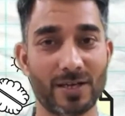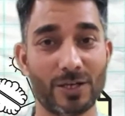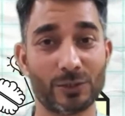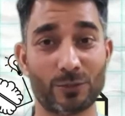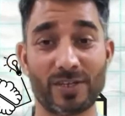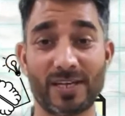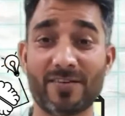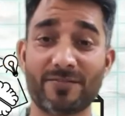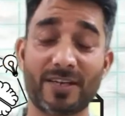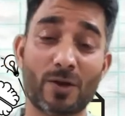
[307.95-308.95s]
So we have
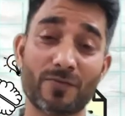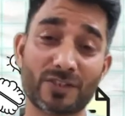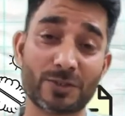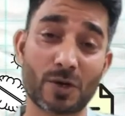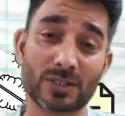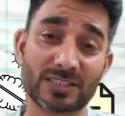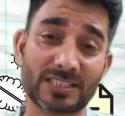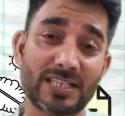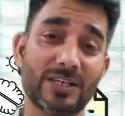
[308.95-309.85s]
an office in Kolkata,